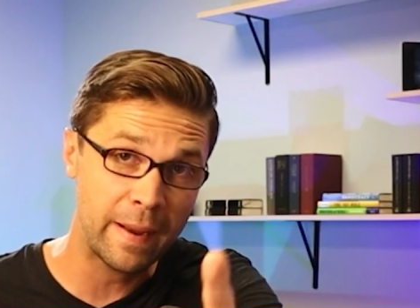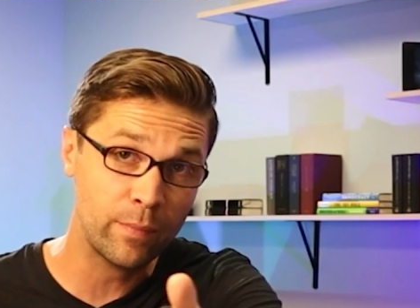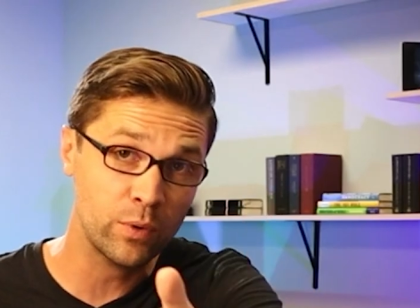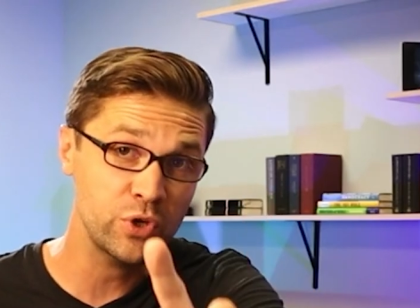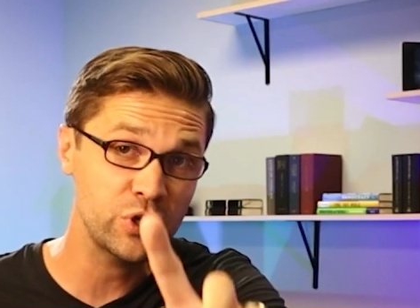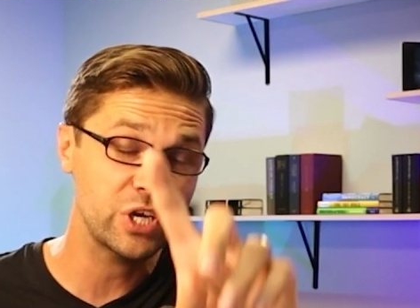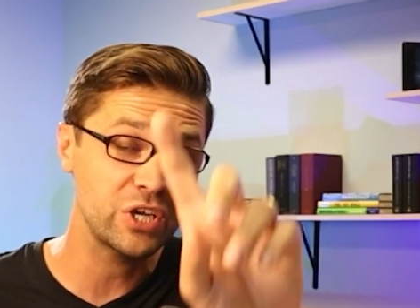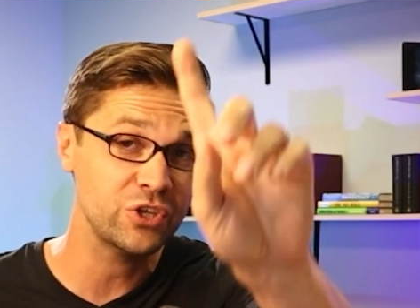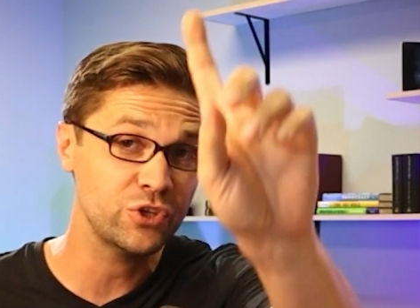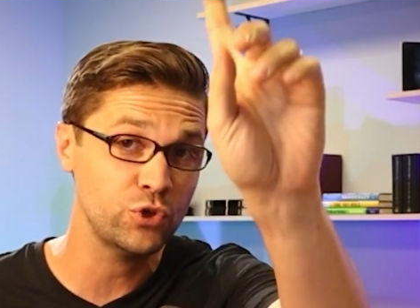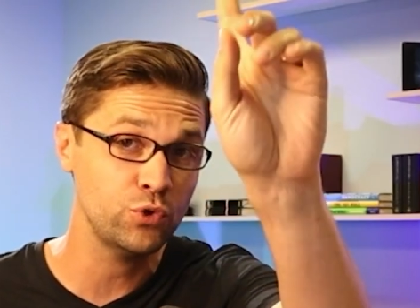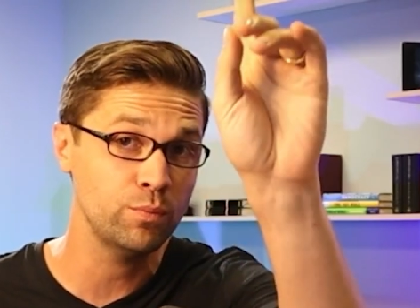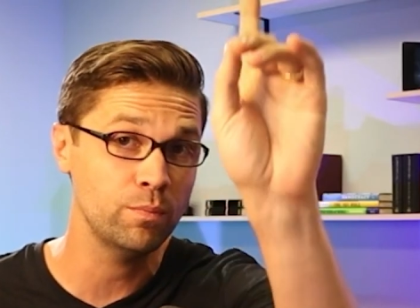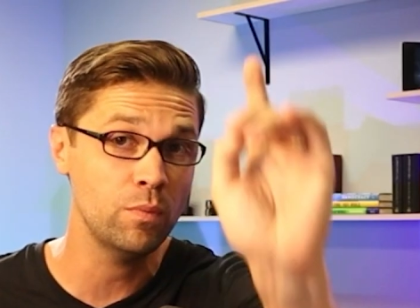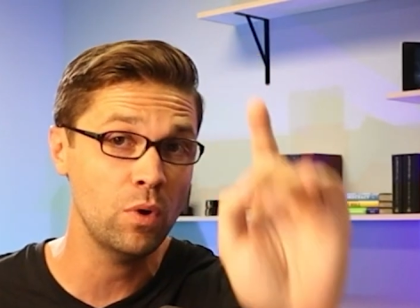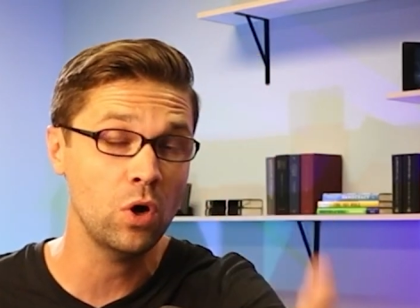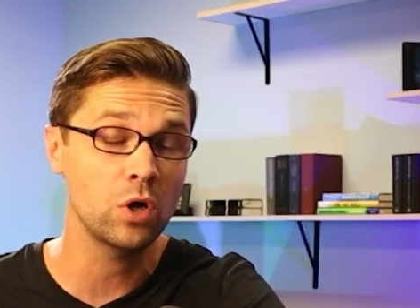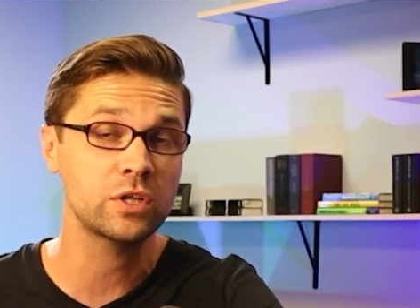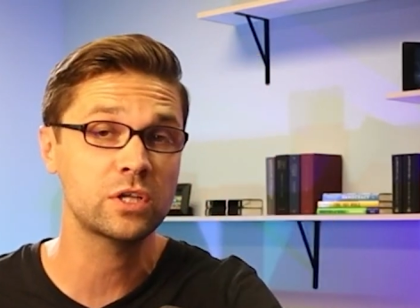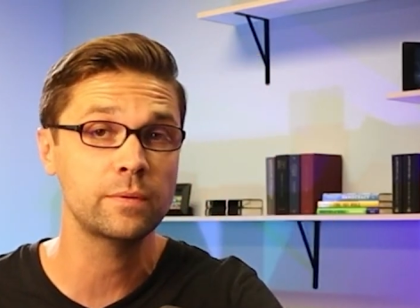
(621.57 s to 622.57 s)
you can do
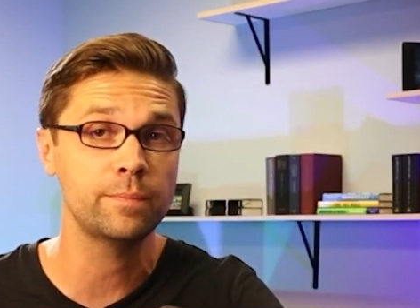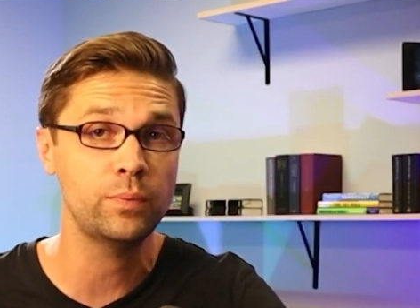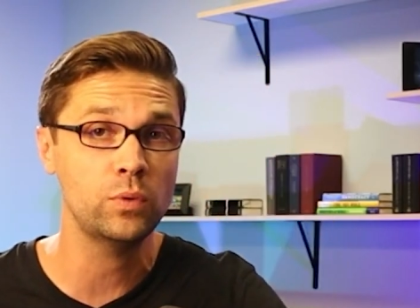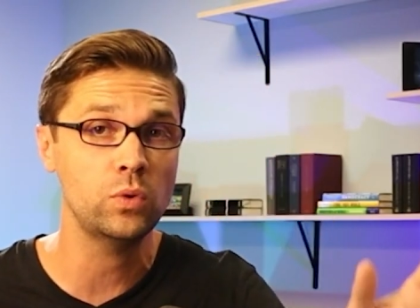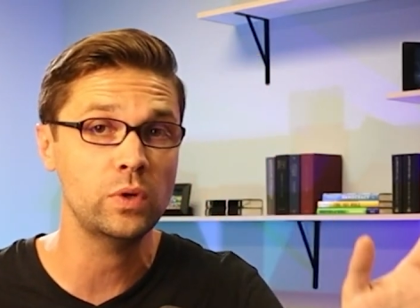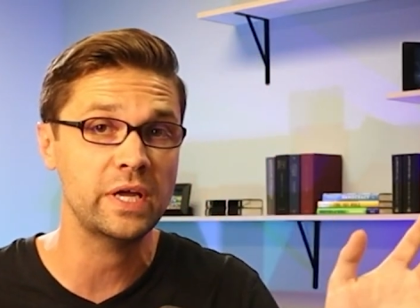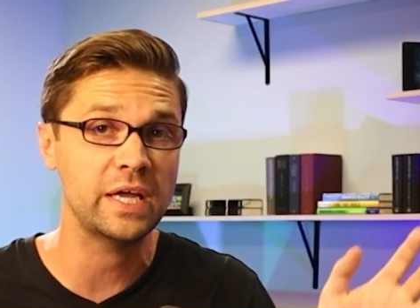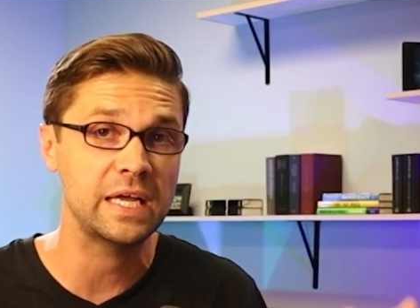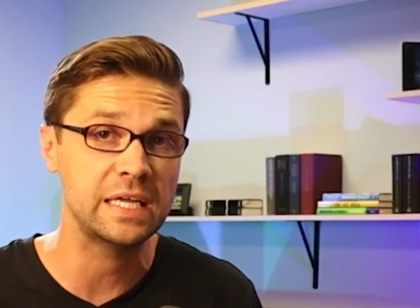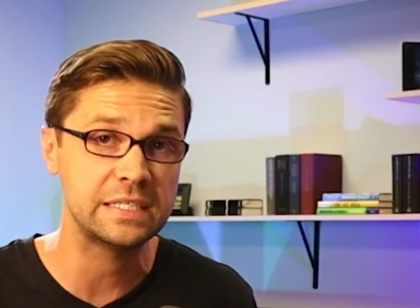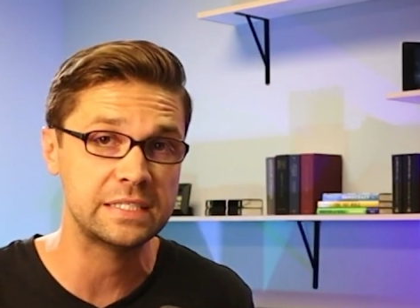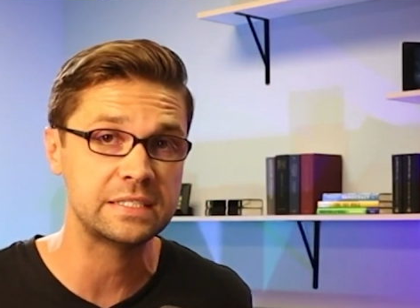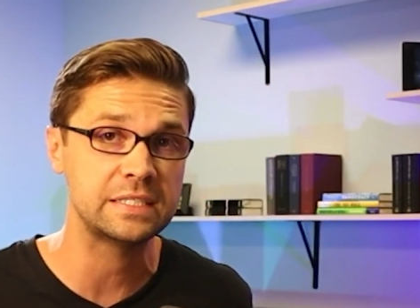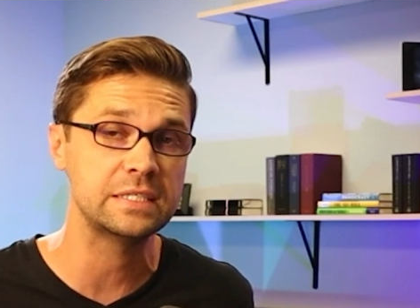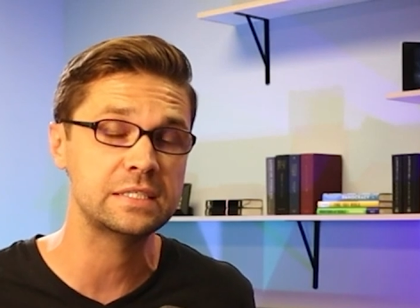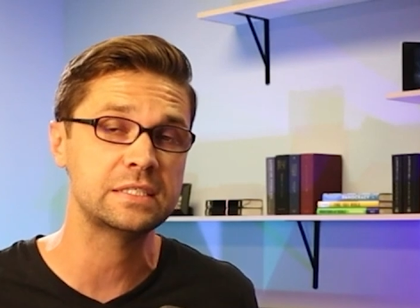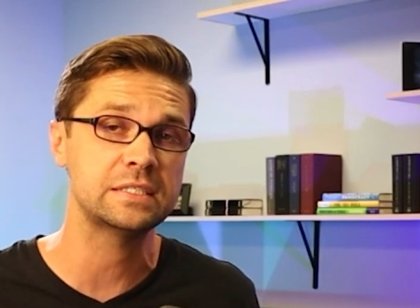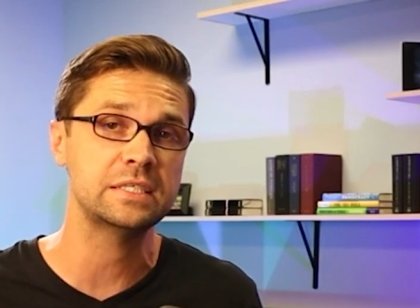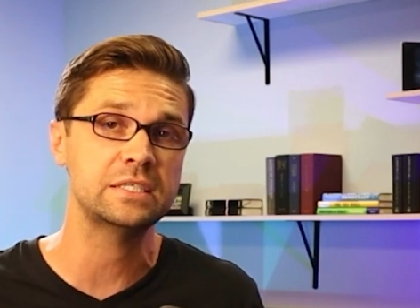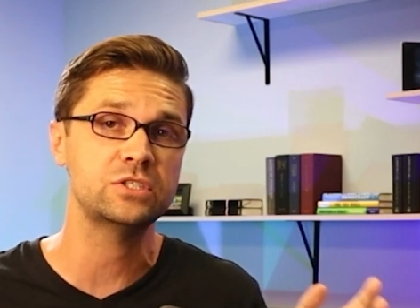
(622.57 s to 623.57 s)
multiple
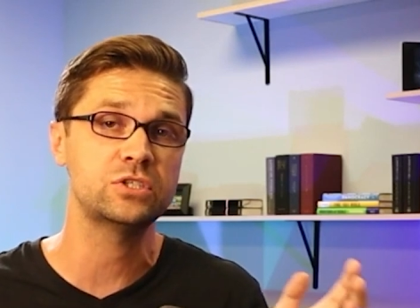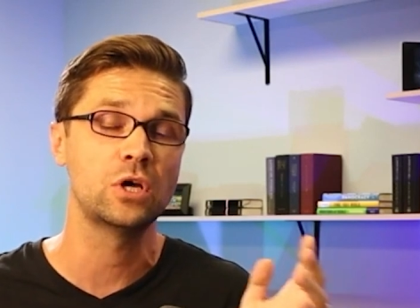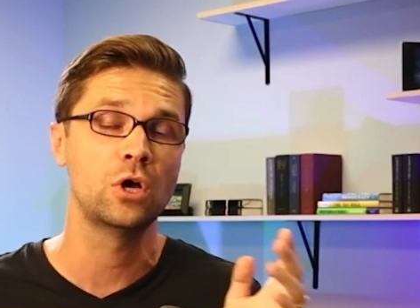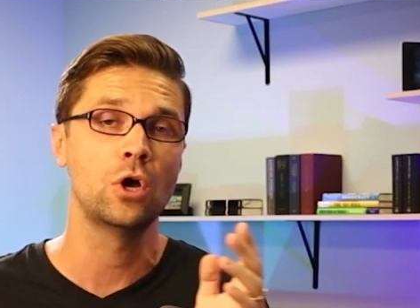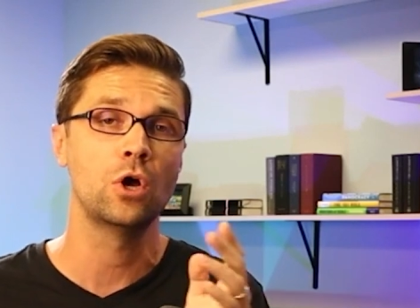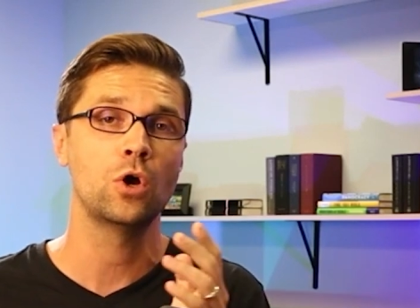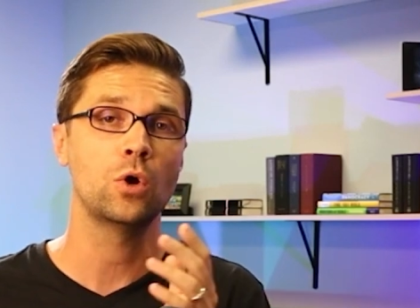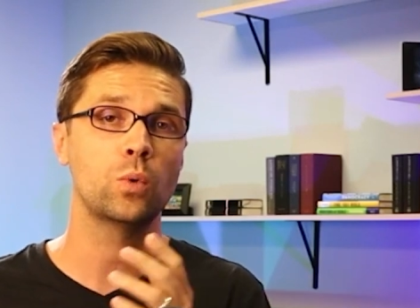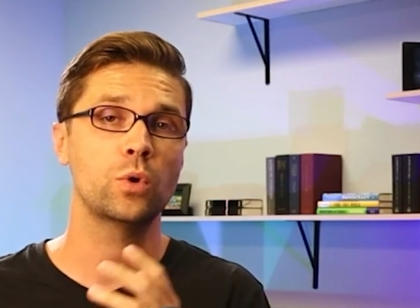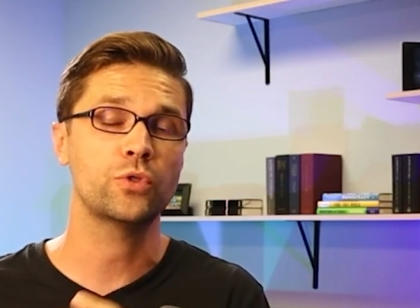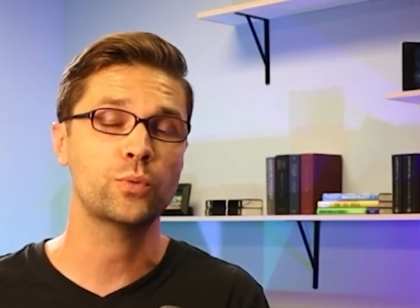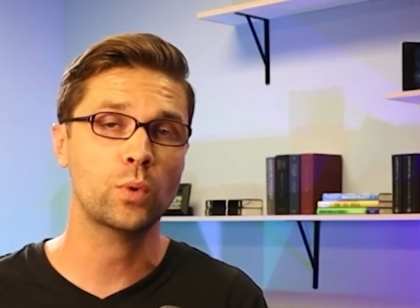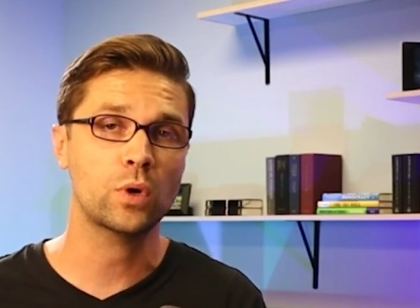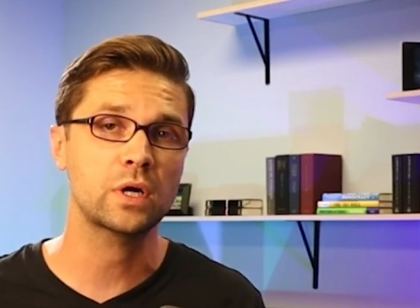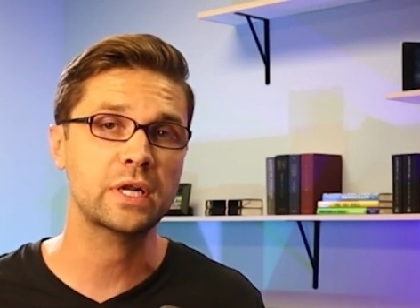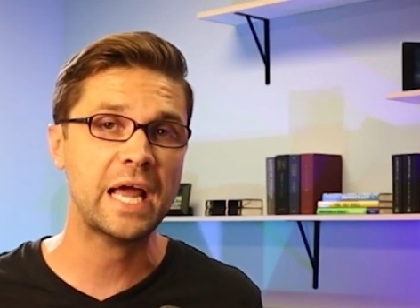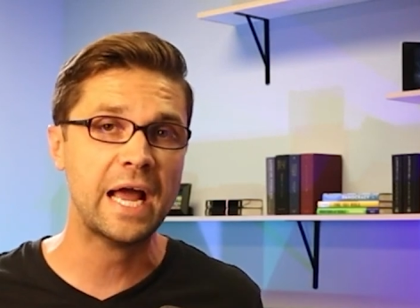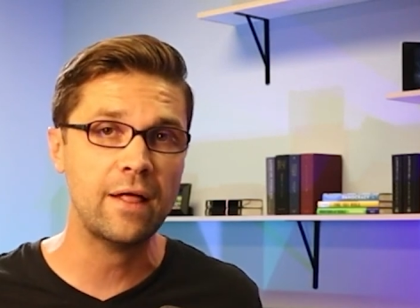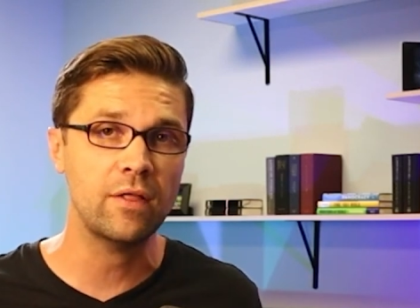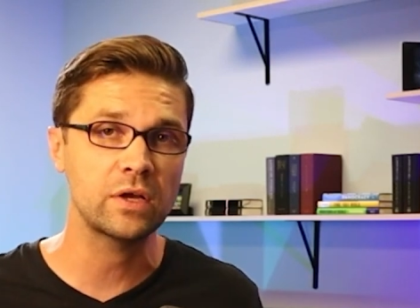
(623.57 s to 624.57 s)
instances with
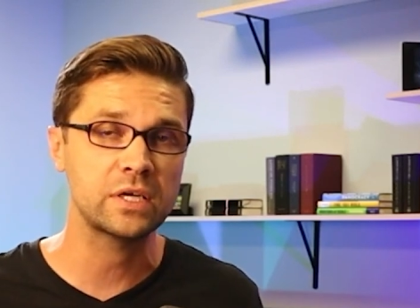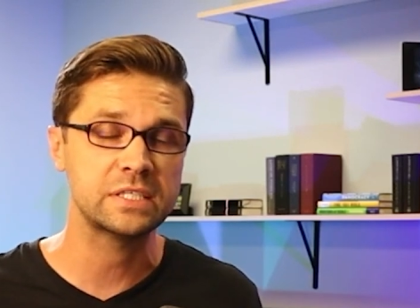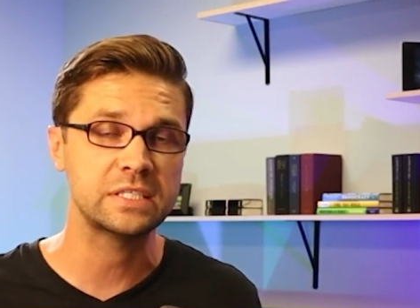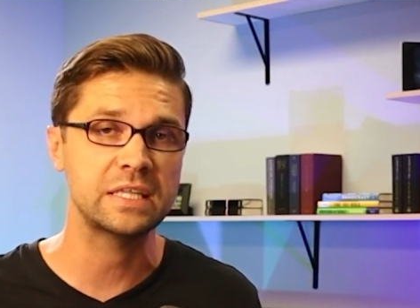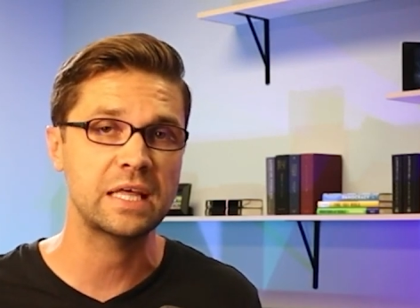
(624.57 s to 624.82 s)
Word Galaxy.